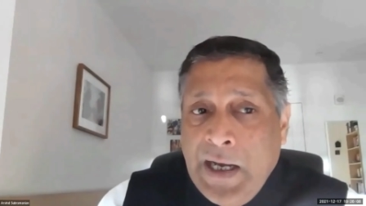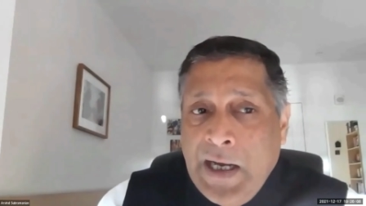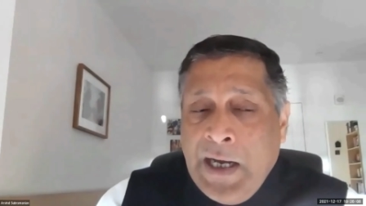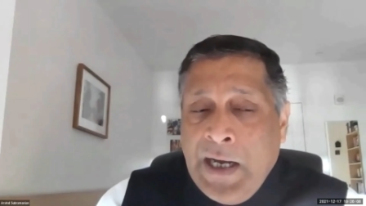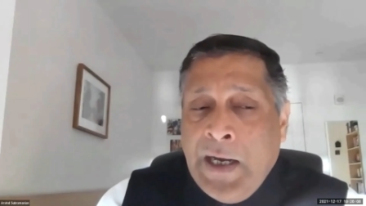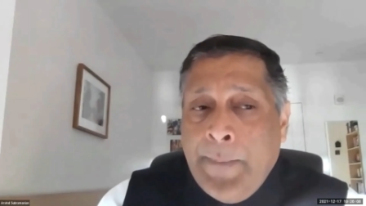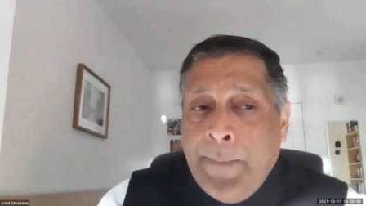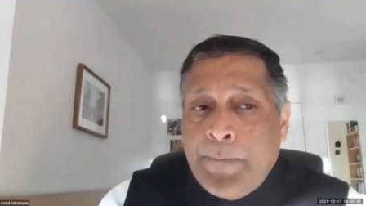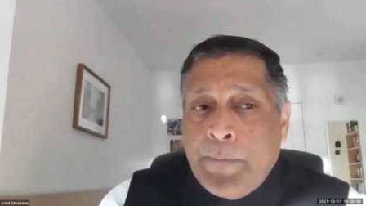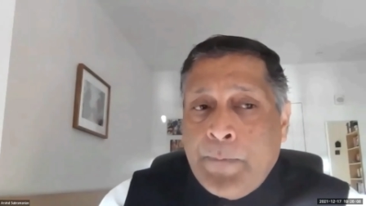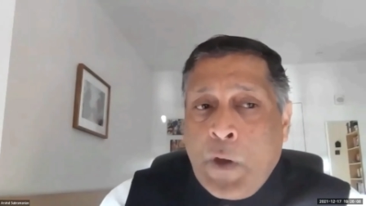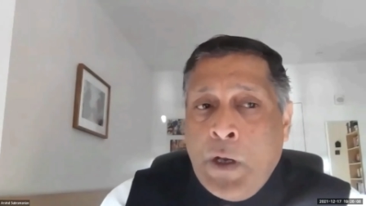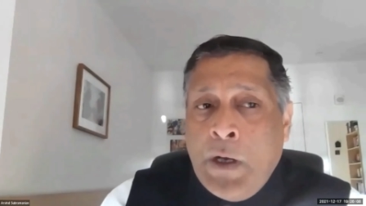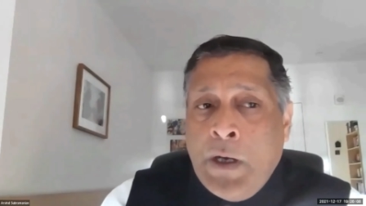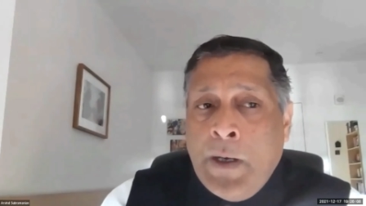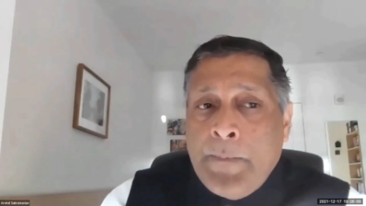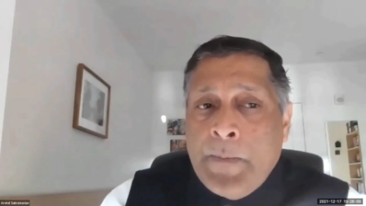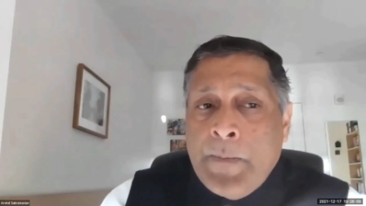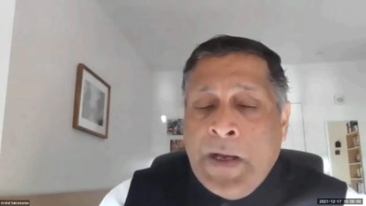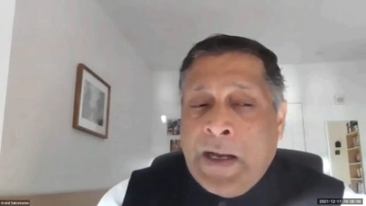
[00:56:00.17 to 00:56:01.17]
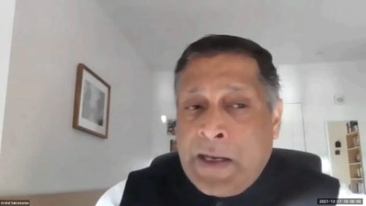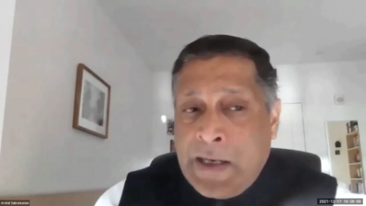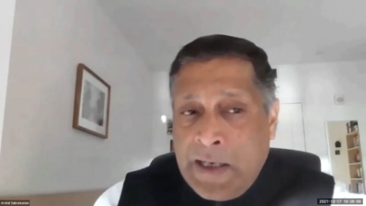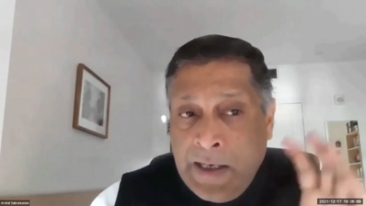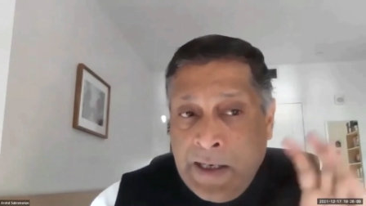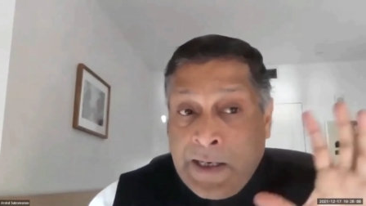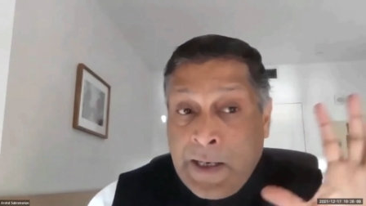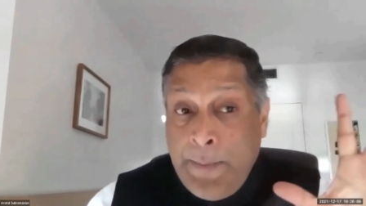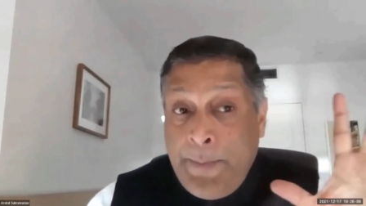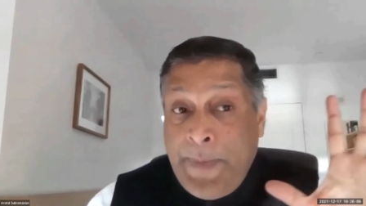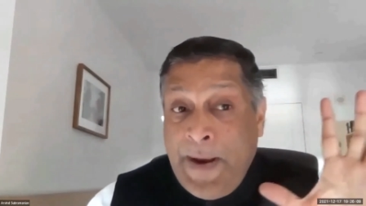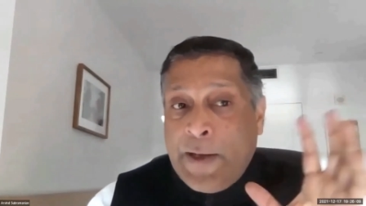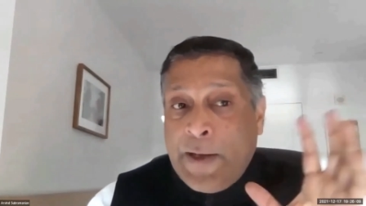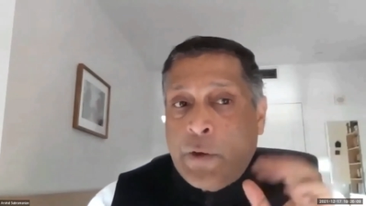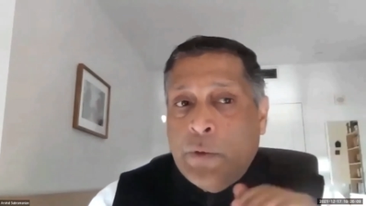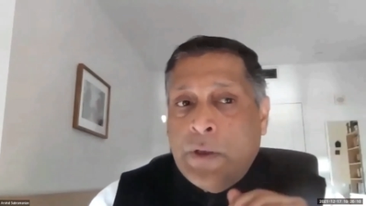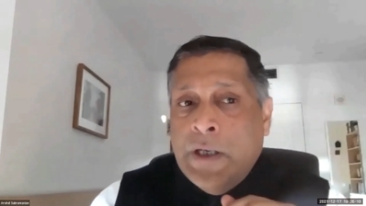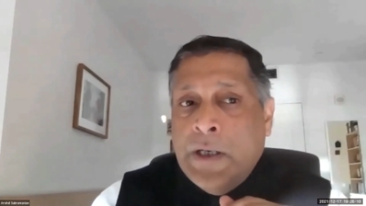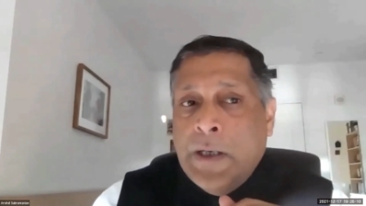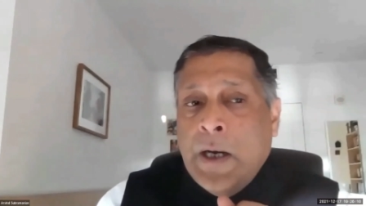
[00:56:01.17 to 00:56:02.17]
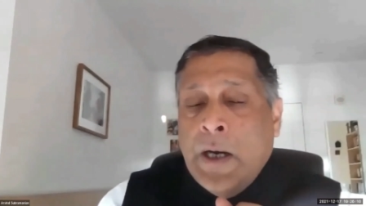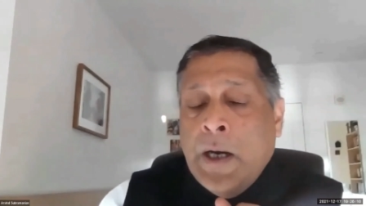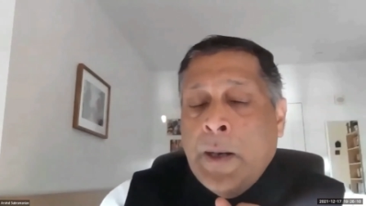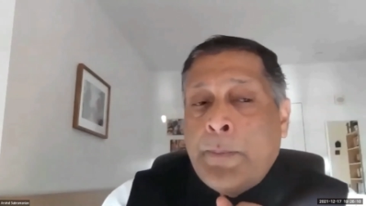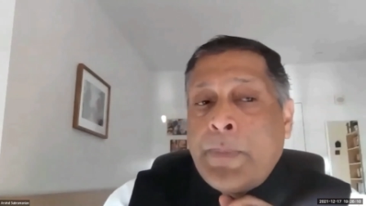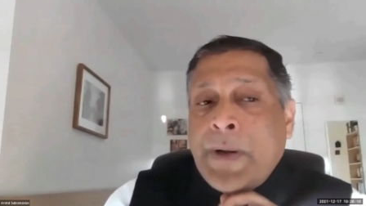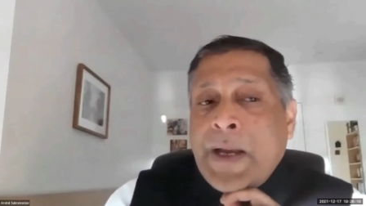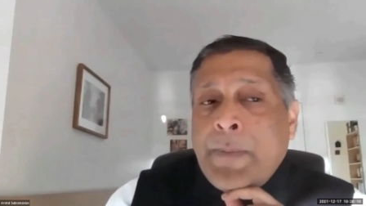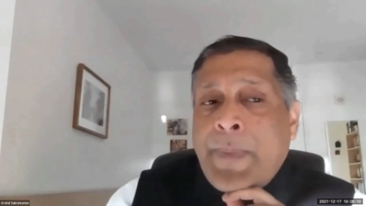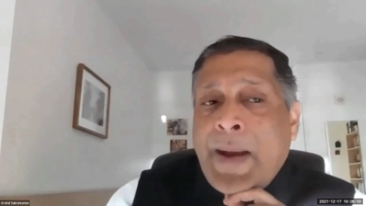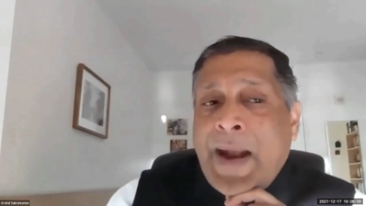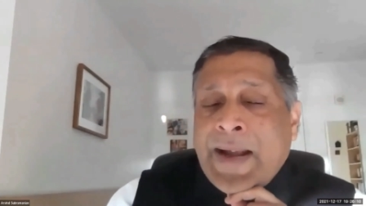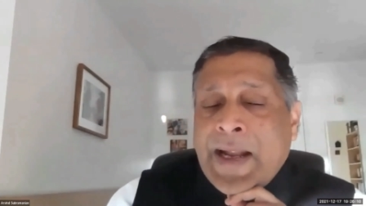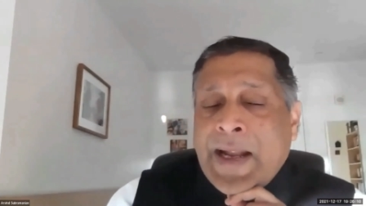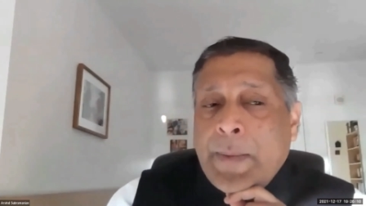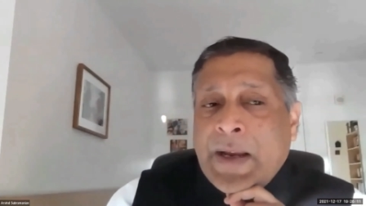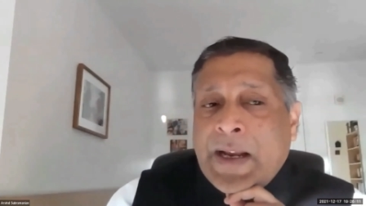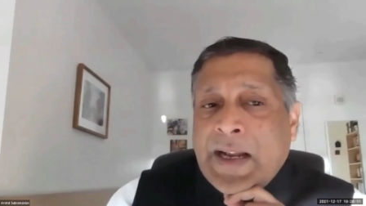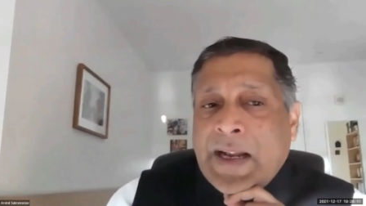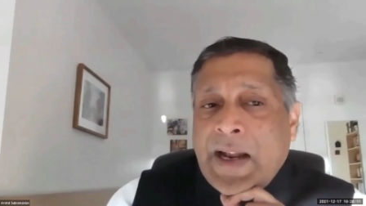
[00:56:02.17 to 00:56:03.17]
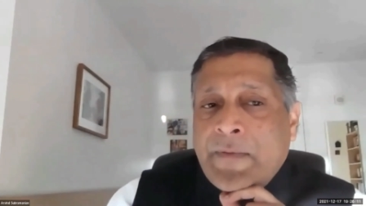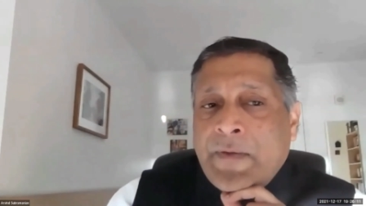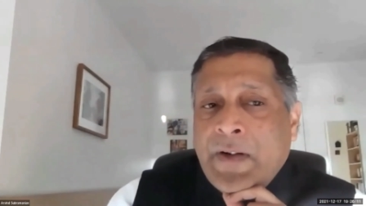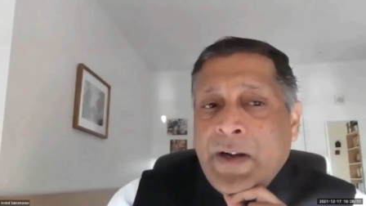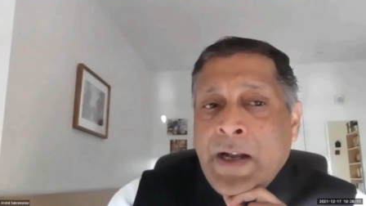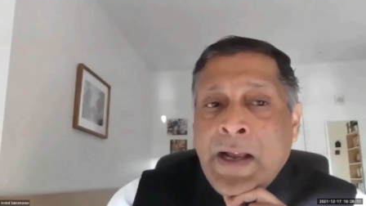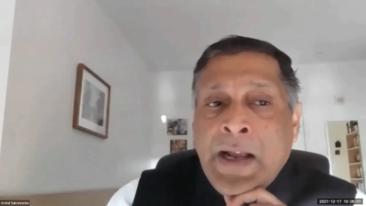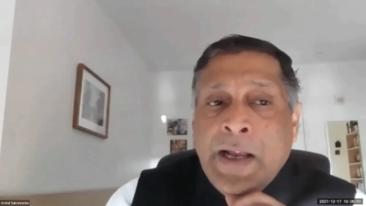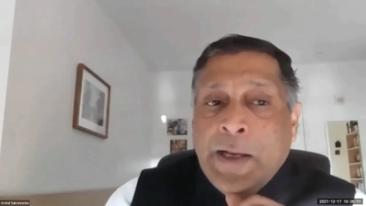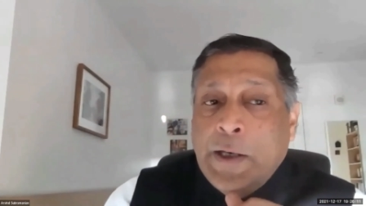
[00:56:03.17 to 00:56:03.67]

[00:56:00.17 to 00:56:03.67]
Compared to the pre-pandemic level.